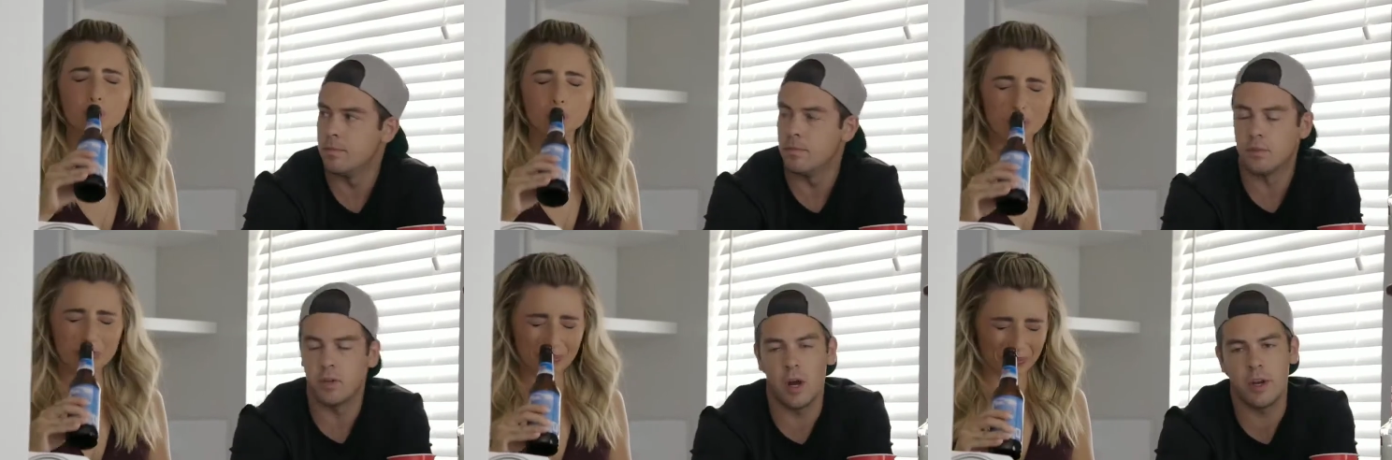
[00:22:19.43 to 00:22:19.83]

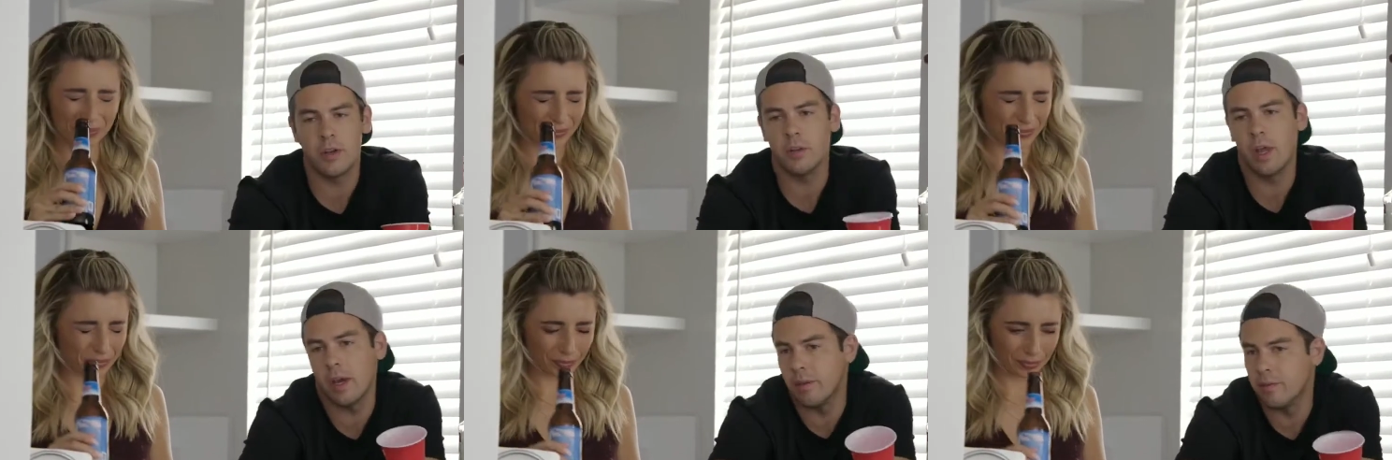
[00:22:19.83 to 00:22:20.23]
Speaker 1: So how do you
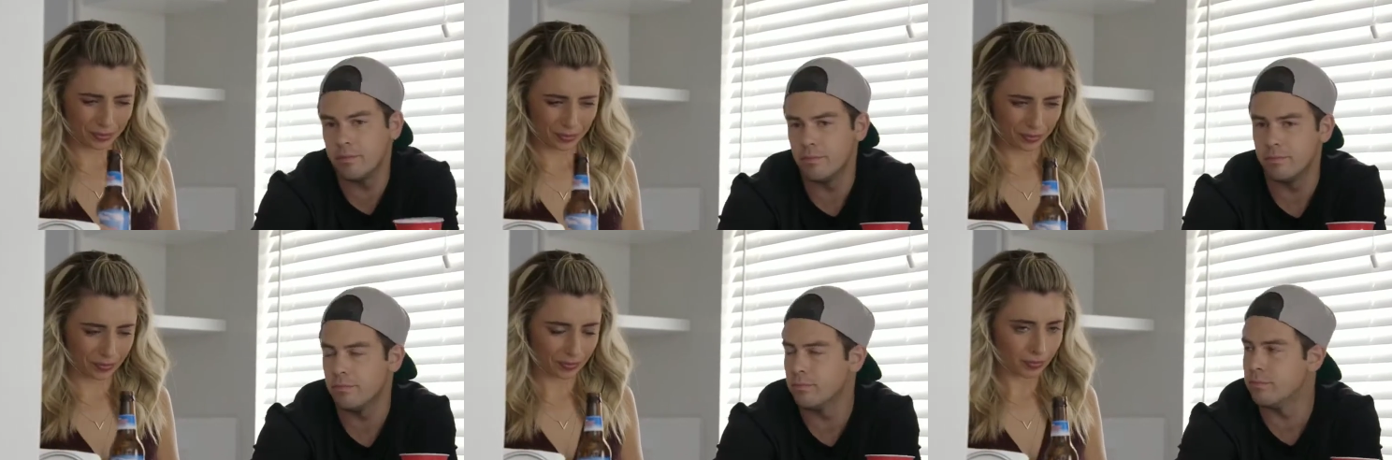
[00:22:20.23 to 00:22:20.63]
like
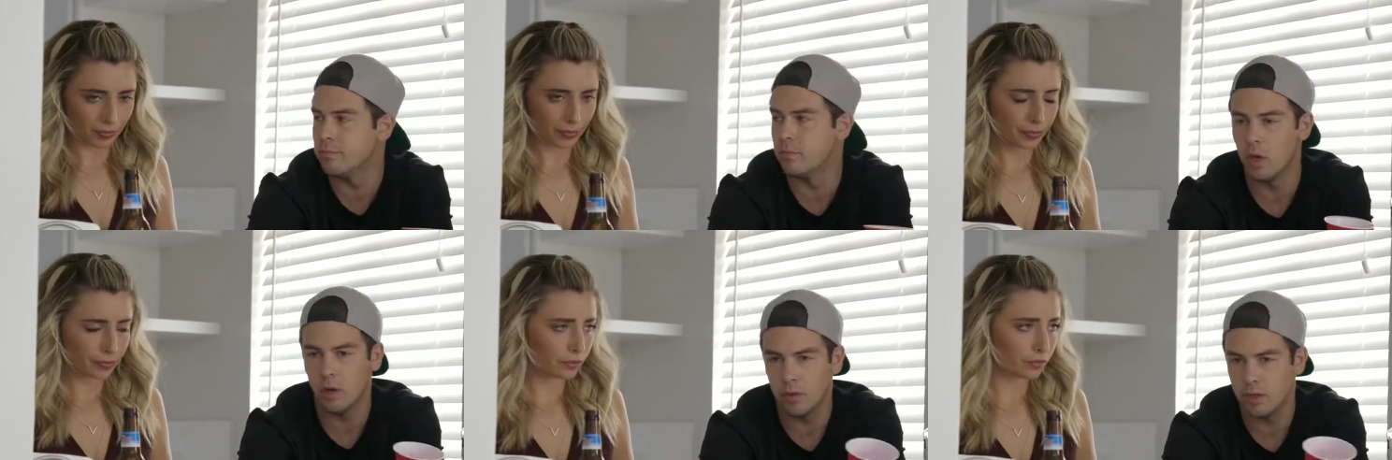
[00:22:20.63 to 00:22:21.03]

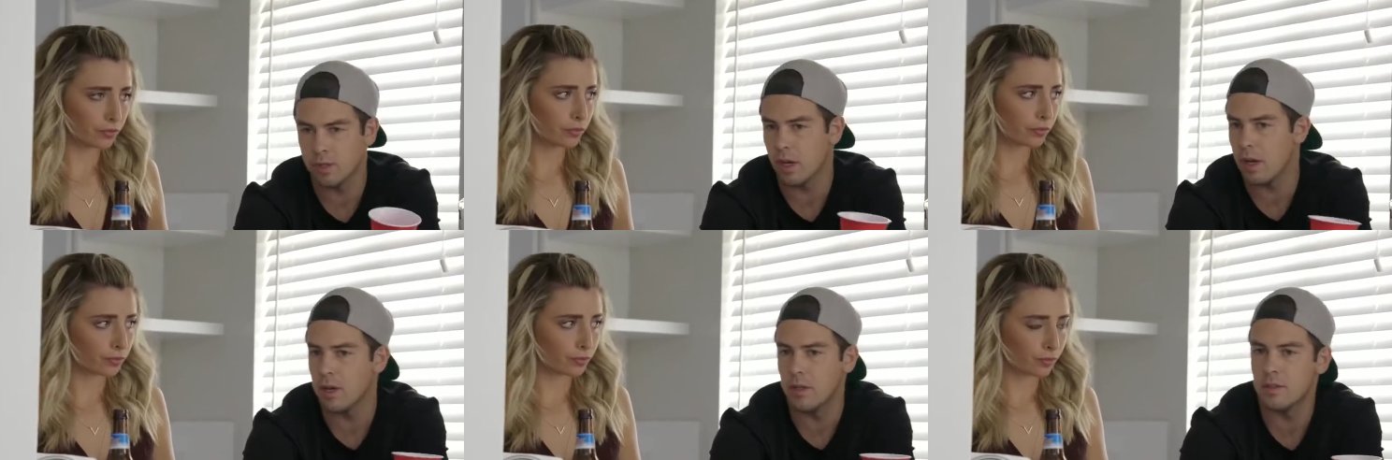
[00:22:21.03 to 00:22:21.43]
know these
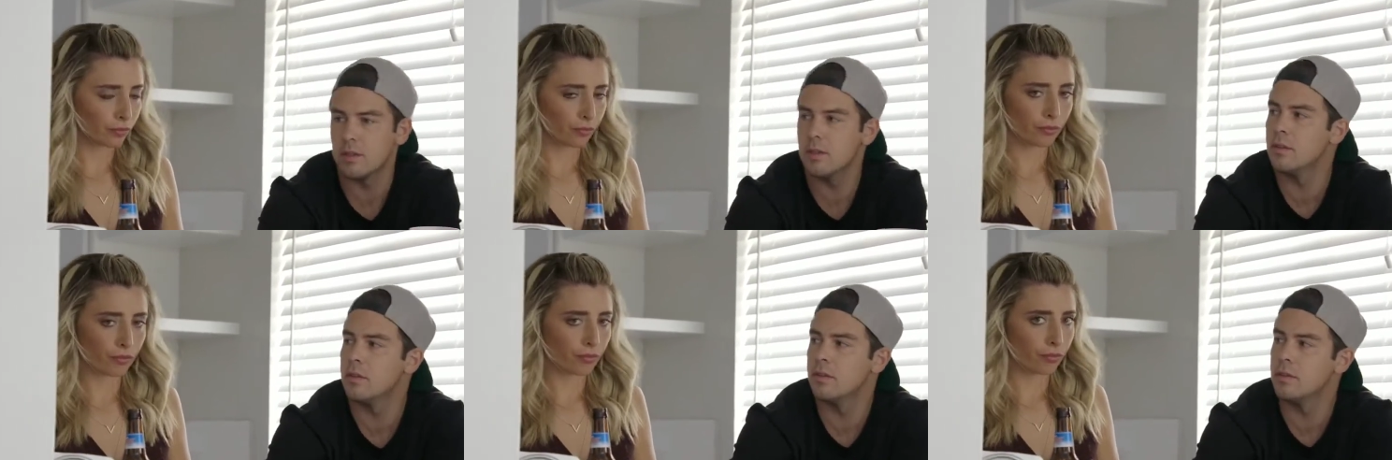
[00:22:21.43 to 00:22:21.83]

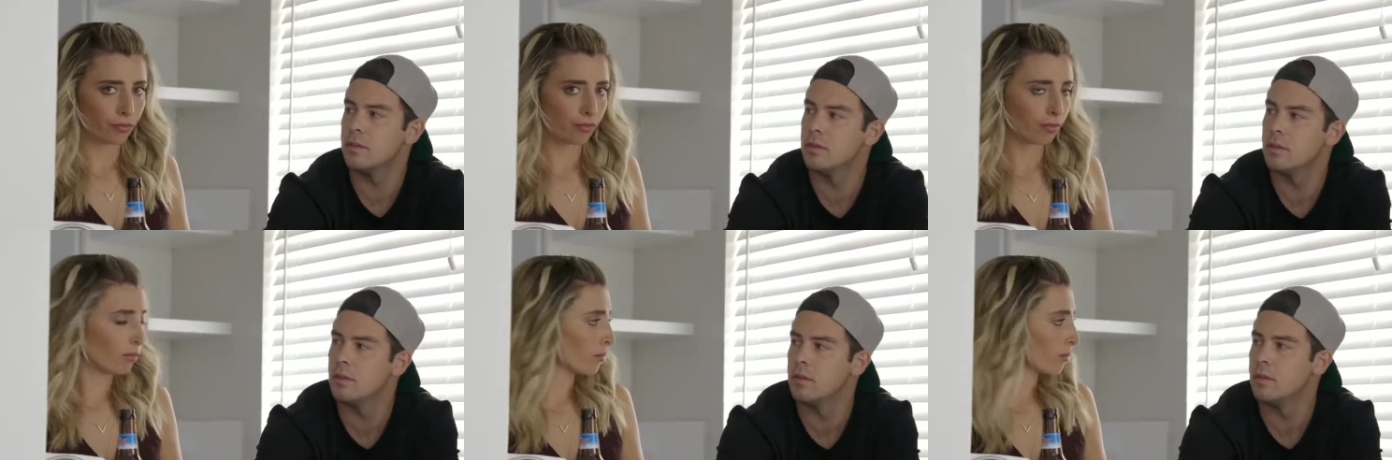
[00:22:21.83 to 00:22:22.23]
guys?
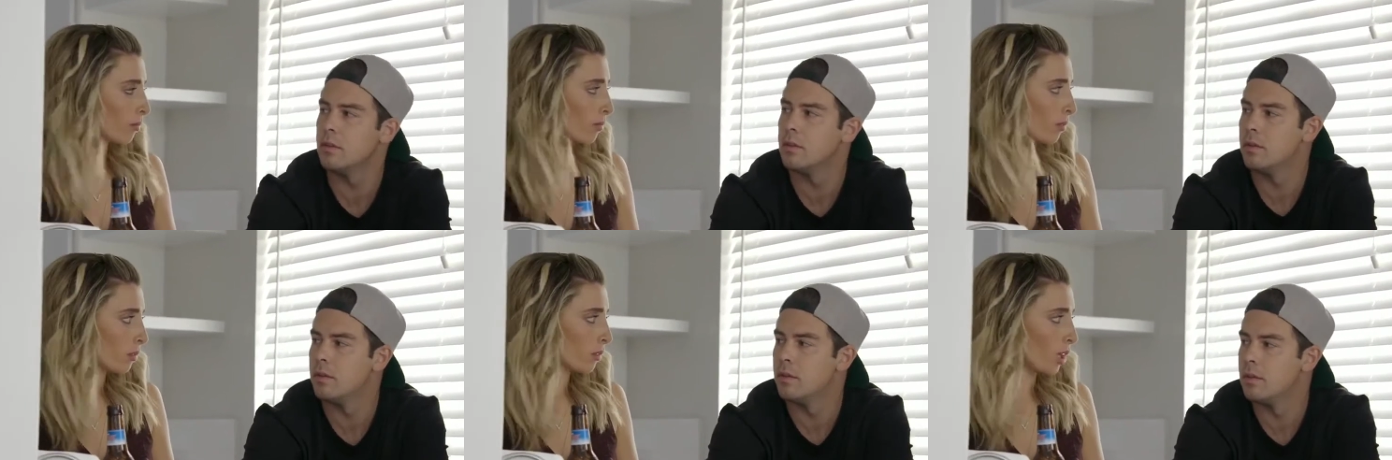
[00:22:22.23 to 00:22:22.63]

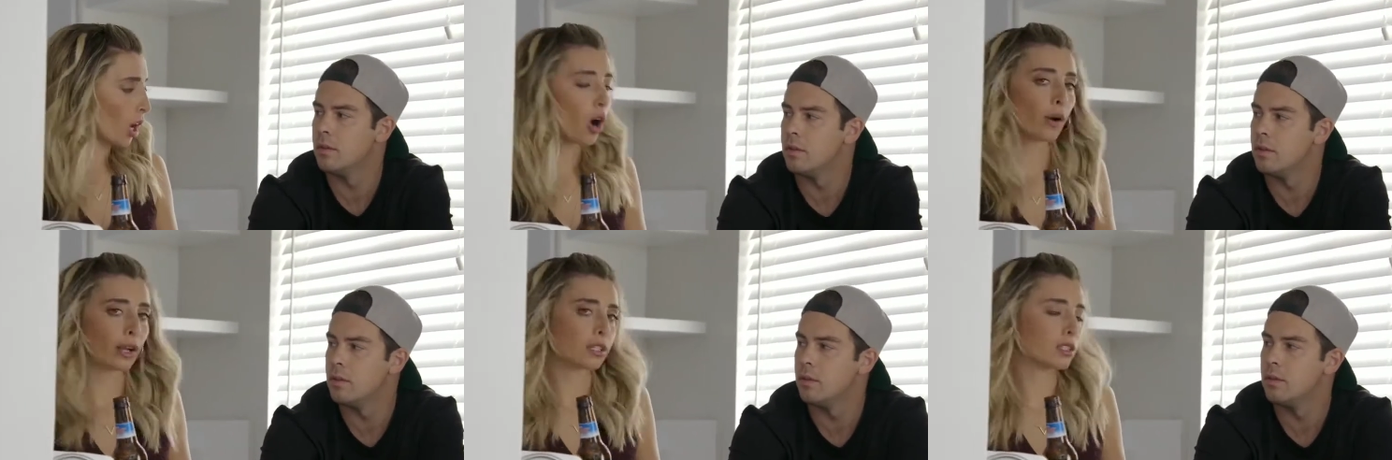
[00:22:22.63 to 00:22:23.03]

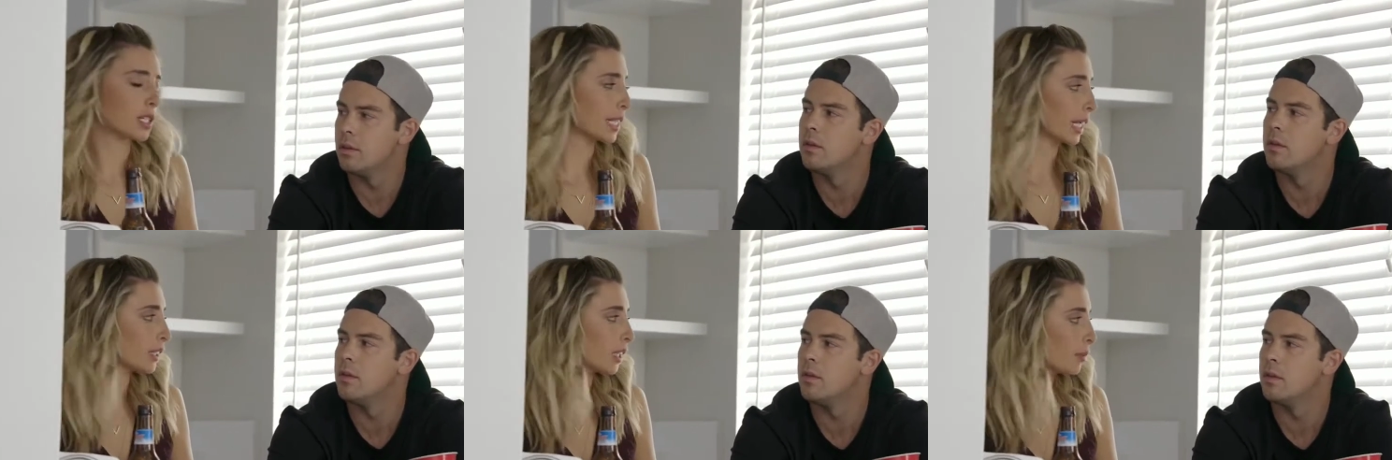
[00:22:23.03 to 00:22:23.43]
Speaker 2: Oh, I used to
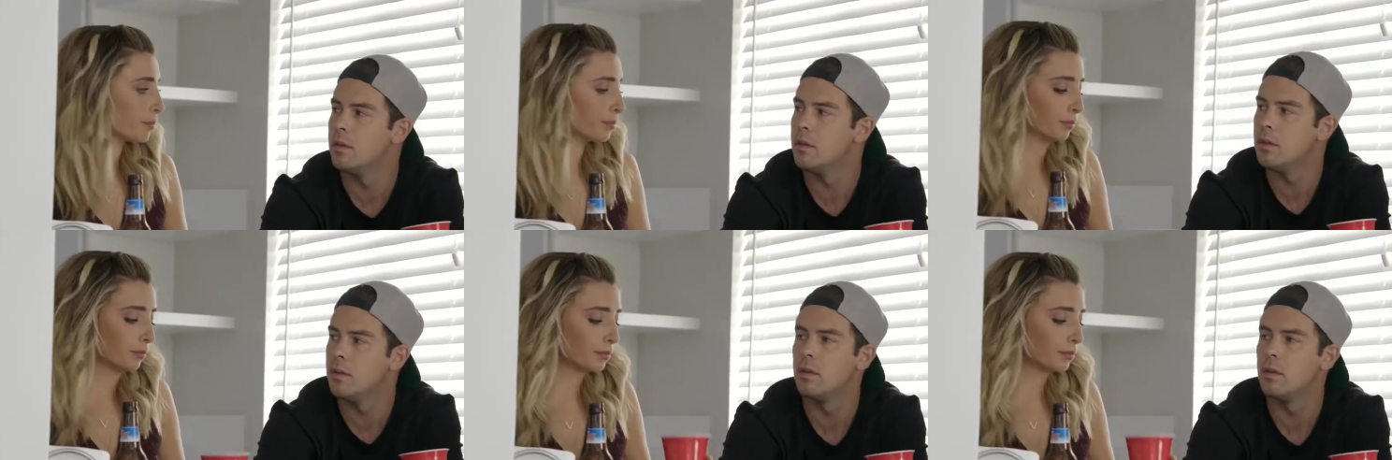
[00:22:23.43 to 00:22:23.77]
date them.